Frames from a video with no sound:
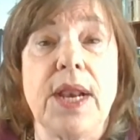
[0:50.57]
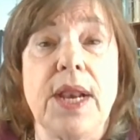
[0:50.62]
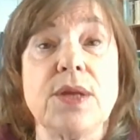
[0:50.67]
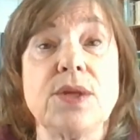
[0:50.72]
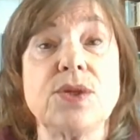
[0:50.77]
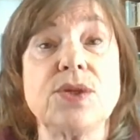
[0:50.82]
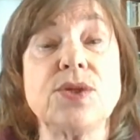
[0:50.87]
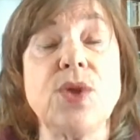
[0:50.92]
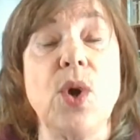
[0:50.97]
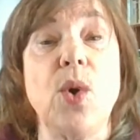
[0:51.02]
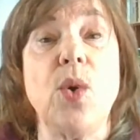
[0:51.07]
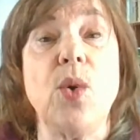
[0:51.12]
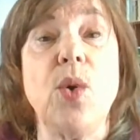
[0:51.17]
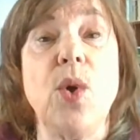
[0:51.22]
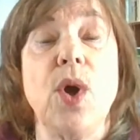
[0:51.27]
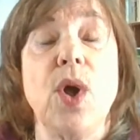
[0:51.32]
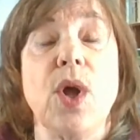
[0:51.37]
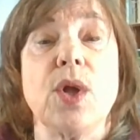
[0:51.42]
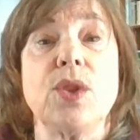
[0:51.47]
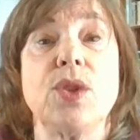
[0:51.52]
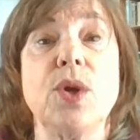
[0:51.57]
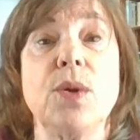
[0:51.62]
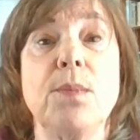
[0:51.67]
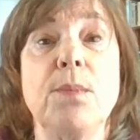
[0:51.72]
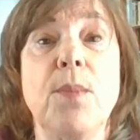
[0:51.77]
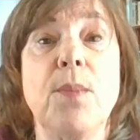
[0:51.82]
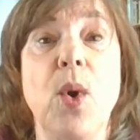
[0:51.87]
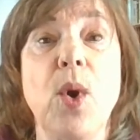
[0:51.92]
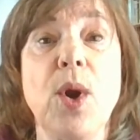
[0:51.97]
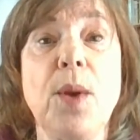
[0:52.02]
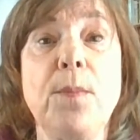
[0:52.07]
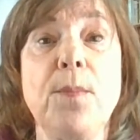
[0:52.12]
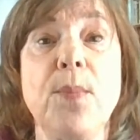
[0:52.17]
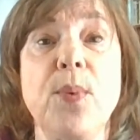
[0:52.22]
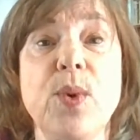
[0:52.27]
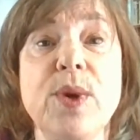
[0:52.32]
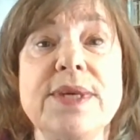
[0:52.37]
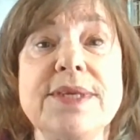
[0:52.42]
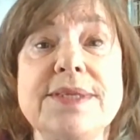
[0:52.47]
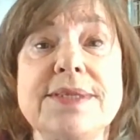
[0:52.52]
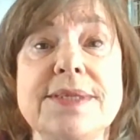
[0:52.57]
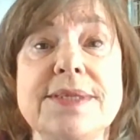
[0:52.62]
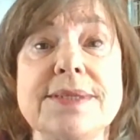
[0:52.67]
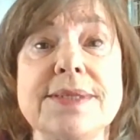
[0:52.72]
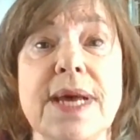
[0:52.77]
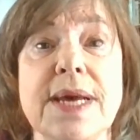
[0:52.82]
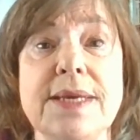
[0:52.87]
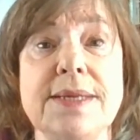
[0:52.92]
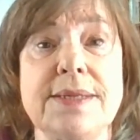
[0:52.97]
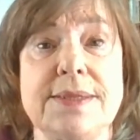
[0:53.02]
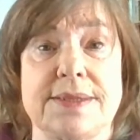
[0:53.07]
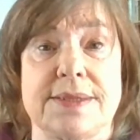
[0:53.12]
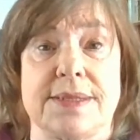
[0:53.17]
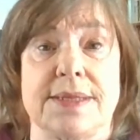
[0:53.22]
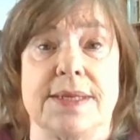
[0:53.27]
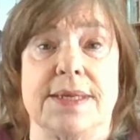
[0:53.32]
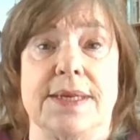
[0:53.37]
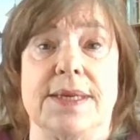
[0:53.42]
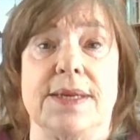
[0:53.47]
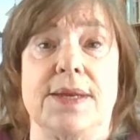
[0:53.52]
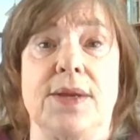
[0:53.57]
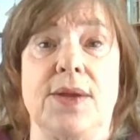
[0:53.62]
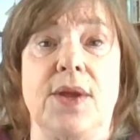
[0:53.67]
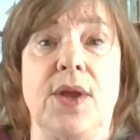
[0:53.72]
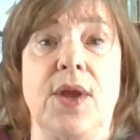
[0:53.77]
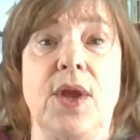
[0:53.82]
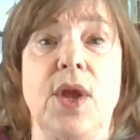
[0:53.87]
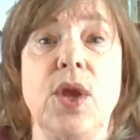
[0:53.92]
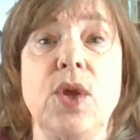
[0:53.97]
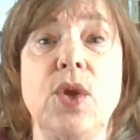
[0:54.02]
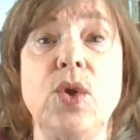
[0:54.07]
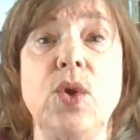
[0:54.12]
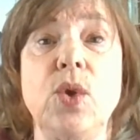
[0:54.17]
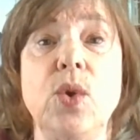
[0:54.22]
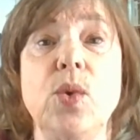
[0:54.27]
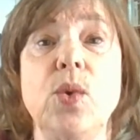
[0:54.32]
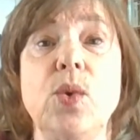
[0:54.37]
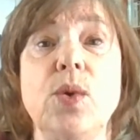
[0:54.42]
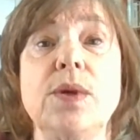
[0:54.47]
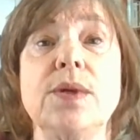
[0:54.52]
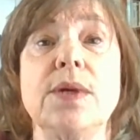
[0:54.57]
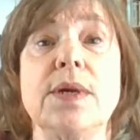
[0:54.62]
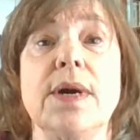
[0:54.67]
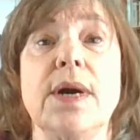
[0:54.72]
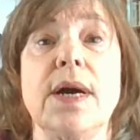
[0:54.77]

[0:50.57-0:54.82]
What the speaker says: So, the more precisely you